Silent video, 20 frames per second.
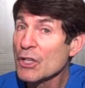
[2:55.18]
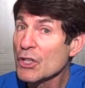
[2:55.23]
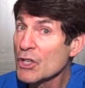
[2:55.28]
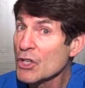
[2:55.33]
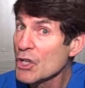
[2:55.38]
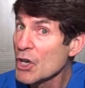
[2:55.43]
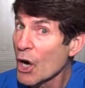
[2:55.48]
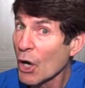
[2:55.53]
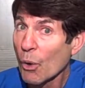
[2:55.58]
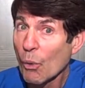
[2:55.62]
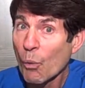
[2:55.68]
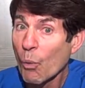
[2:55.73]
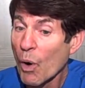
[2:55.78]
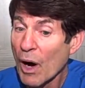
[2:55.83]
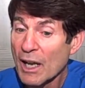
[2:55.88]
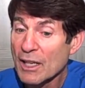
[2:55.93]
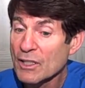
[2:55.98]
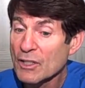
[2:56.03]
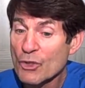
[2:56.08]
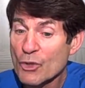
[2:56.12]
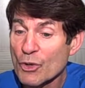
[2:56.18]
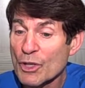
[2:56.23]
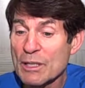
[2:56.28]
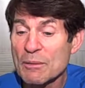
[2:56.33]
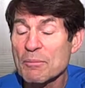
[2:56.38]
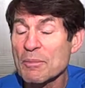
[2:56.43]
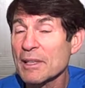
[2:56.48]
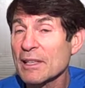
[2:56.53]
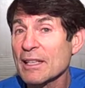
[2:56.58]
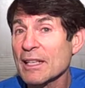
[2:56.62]
No one
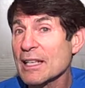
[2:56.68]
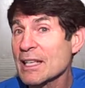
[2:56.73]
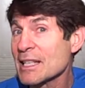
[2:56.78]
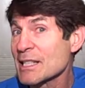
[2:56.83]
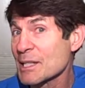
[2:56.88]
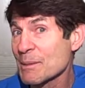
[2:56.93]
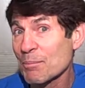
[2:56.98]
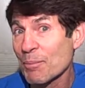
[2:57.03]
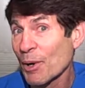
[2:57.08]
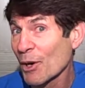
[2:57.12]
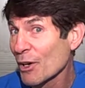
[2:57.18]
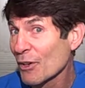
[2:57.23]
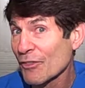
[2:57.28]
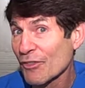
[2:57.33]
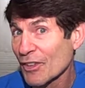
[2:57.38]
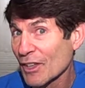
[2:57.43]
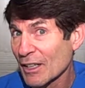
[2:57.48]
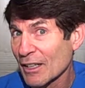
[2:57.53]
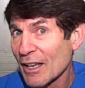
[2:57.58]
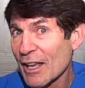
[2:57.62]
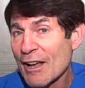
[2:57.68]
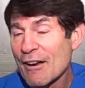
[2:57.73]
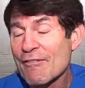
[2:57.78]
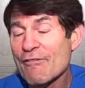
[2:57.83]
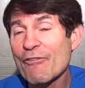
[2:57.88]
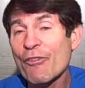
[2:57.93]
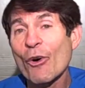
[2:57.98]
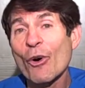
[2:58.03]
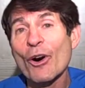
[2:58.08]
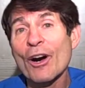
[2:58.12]
treatment is perfect
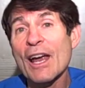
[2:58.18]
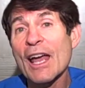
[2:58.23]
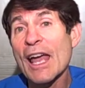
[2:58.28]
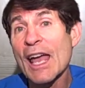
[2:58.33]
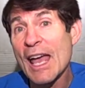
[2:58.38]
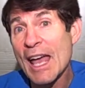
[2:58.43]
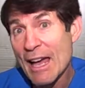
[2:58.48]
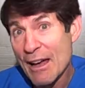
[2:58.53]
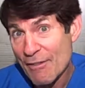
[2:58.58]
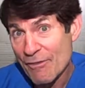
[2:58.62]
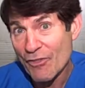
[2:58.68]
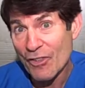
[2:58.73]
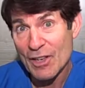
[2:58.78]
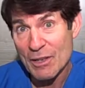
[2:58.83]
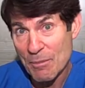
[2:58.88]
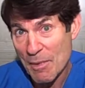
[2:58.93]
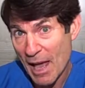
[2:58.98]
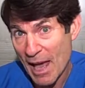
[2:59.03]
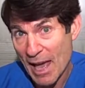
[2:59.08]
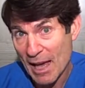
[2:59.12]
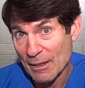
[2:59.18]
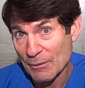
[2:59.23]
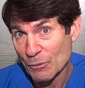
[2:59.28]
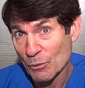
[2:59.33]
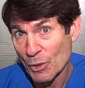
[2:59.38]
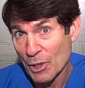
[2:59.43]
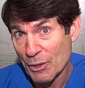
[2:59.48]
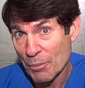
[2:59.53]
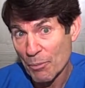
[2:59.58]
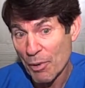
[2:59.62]
for every man
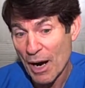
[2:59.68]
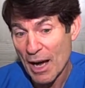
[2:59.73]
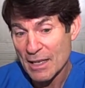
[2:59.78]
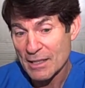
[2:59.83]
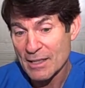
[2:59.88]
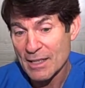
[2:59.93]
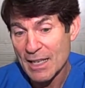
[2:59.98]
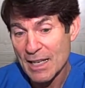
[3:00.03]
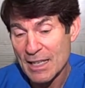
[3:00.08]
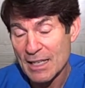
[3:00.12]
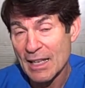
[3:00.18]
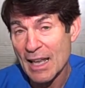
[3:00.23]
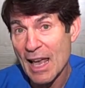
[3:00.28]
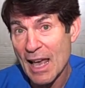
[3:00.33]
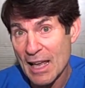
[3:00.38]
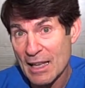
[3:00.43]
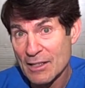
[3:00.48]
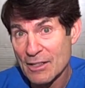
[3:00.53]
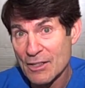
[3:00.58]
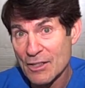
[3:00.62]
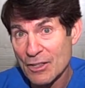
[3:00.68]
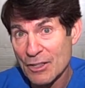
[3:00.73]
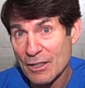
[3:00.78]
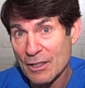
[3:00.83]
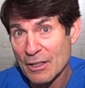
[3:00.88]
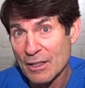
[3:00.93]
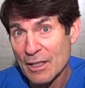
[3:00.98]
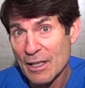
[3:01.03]
with prostate cancer.